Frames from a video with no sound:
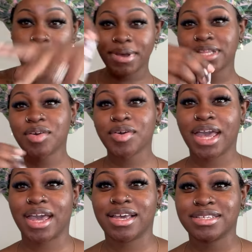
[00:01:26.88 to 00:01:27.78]

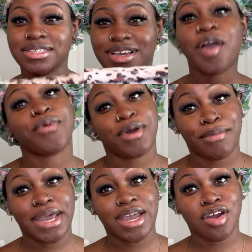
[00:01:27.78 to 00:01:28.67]
pillowcase around
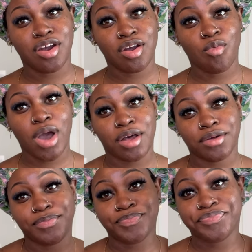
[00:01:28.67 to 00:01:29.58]
my hair. Wow.